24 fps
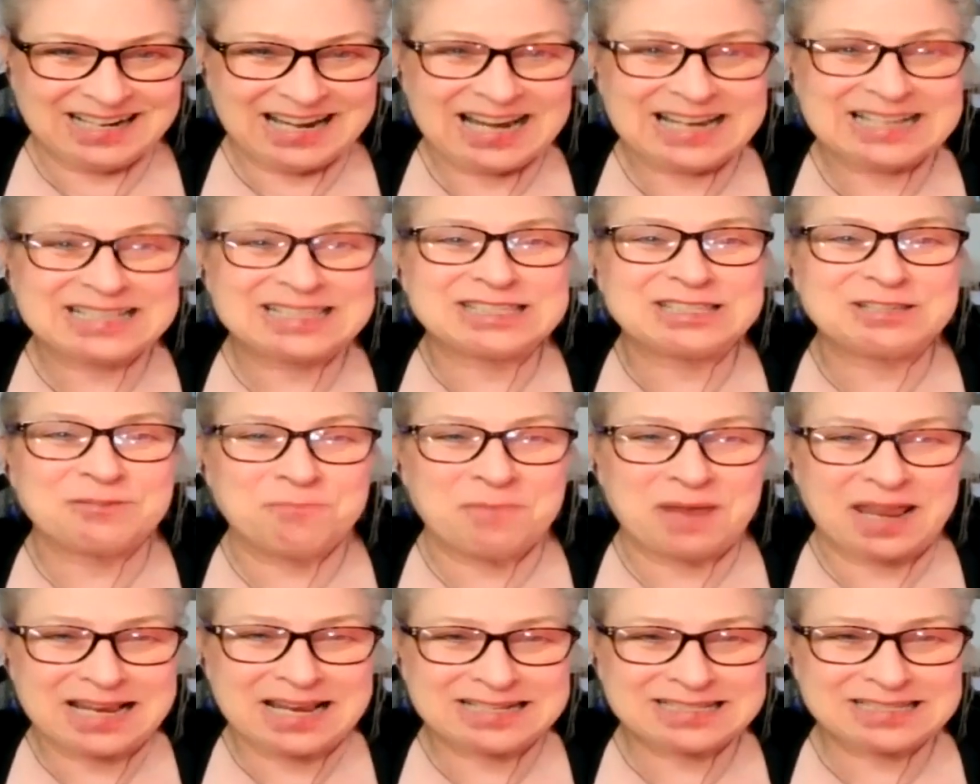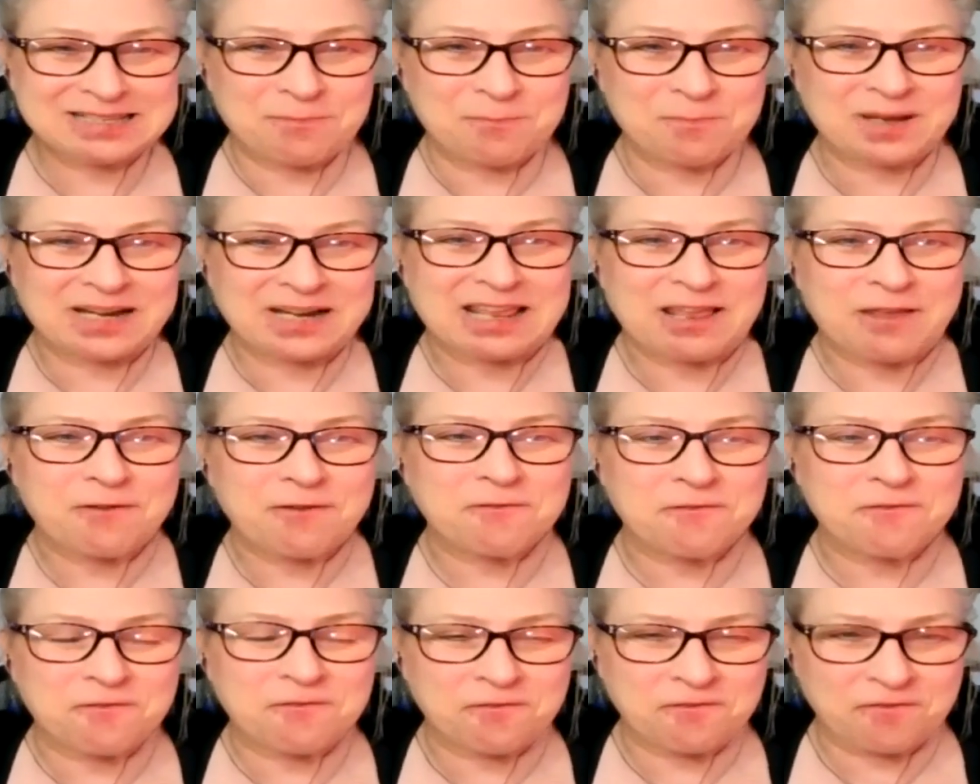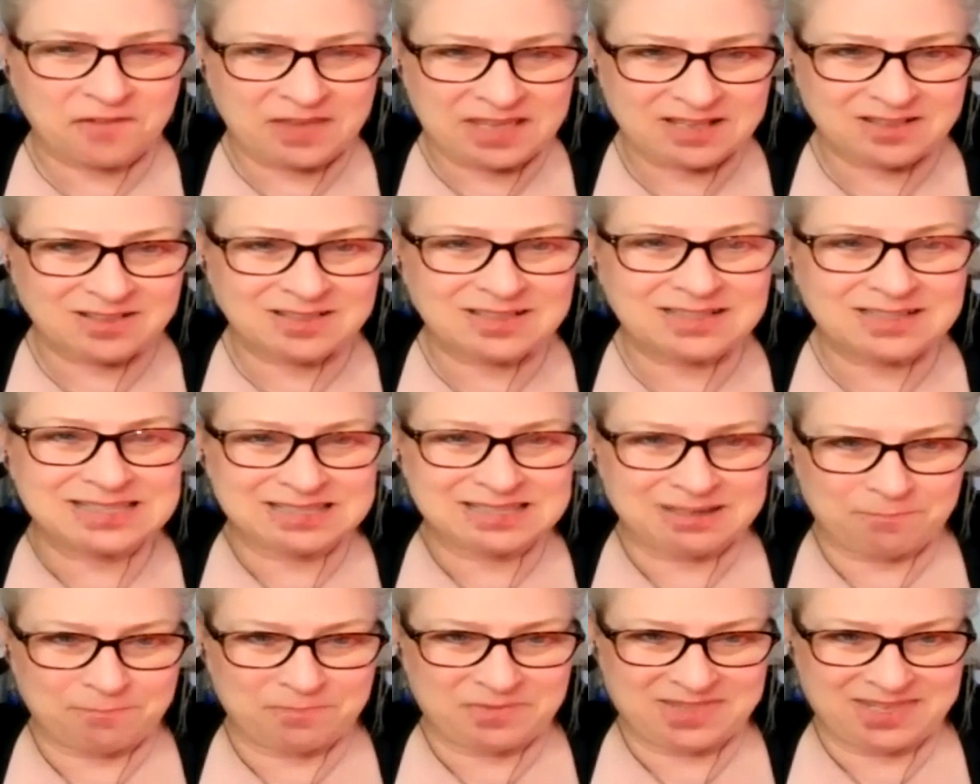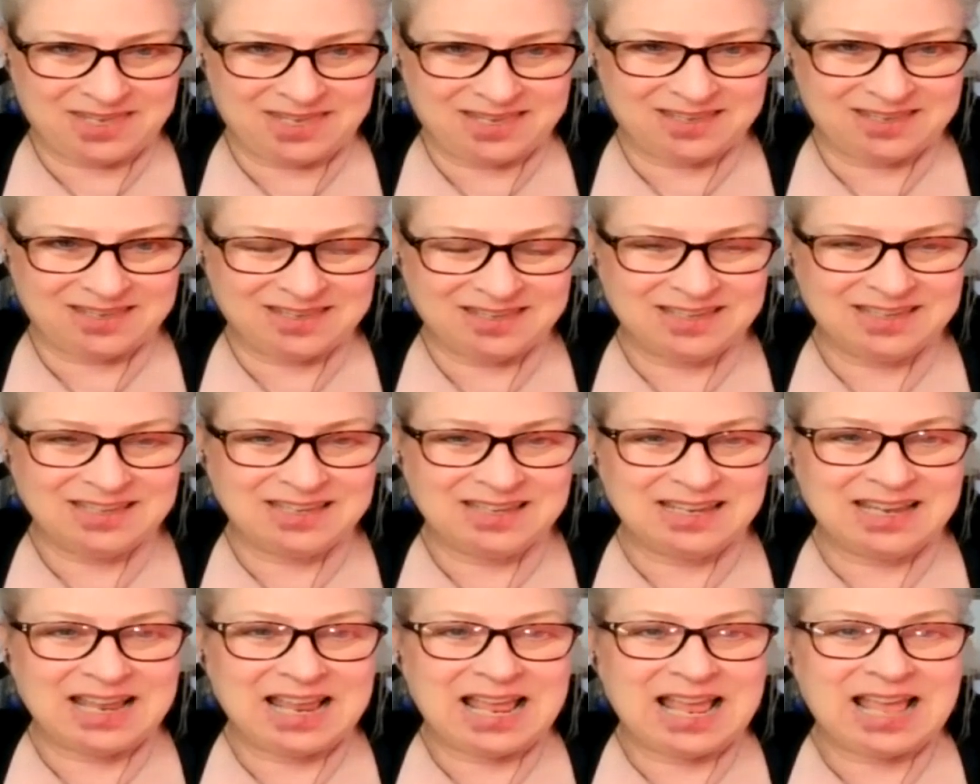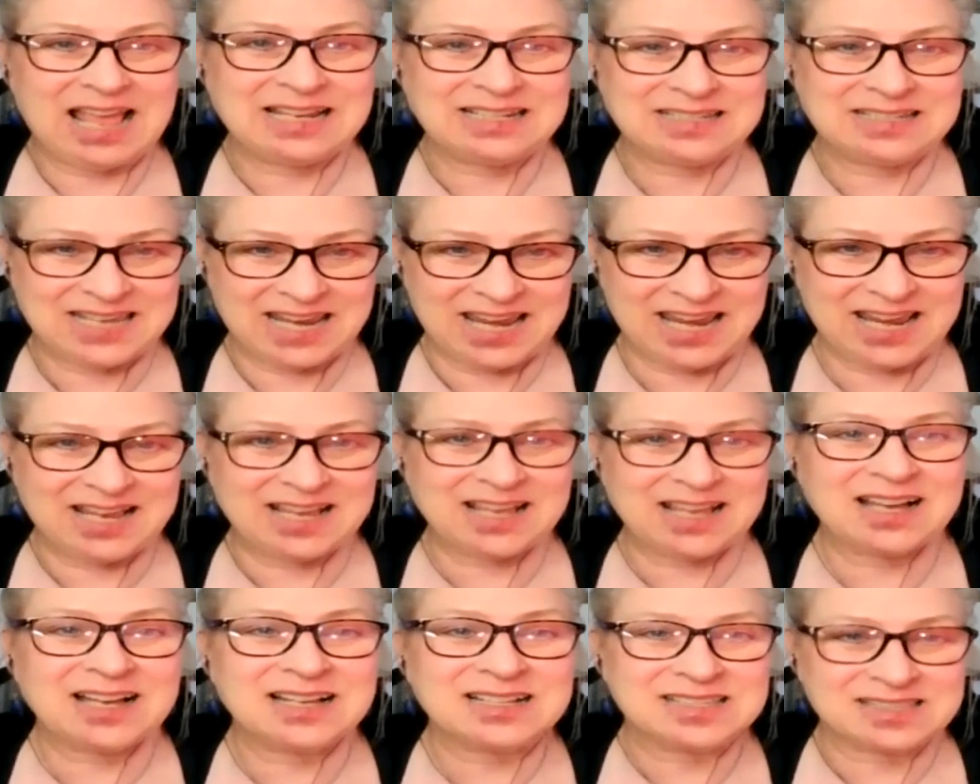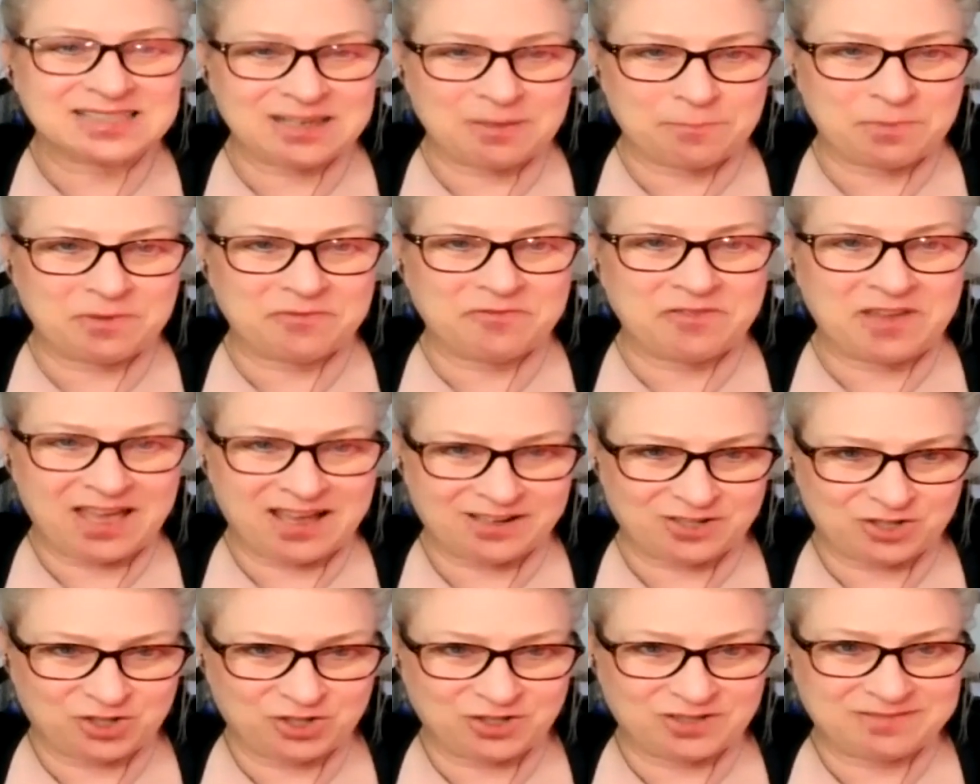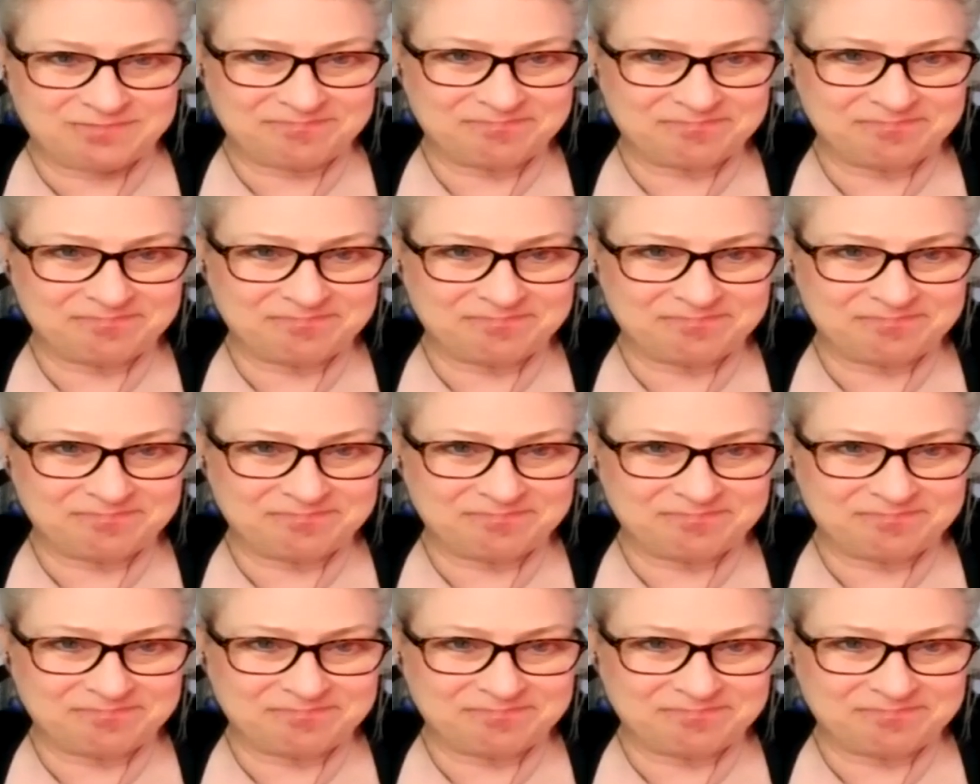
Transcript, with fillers: It's to make somebody feel something and take a step of action.